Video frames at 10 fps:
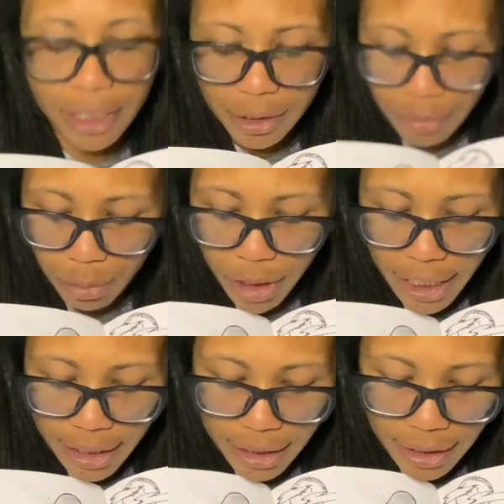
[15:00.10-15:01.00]
this one
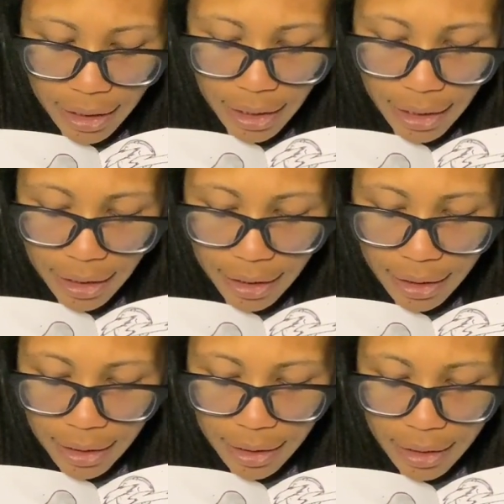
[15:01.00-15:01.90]
back because I like
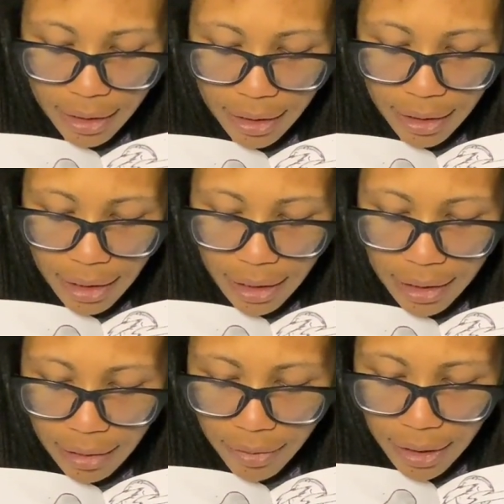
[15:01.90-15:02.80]
this. That's
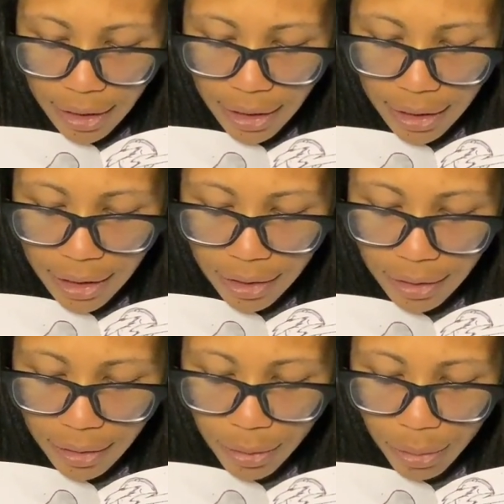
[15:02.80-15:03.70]
definitely getting
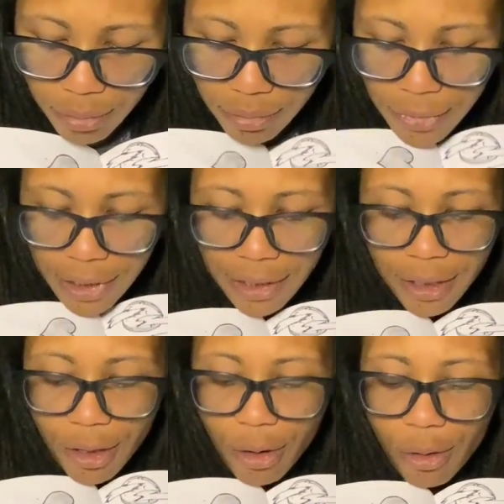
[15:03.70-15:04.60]
digital. Ooh,
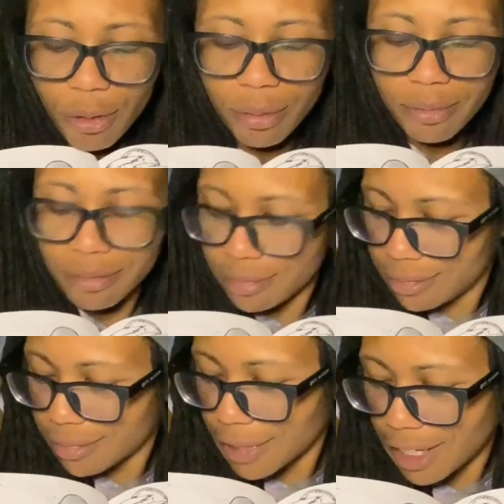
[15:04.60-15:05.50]
oh,
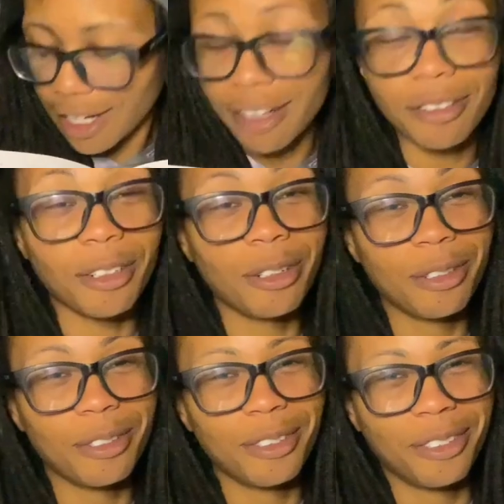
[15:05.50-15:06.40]
I don't know who.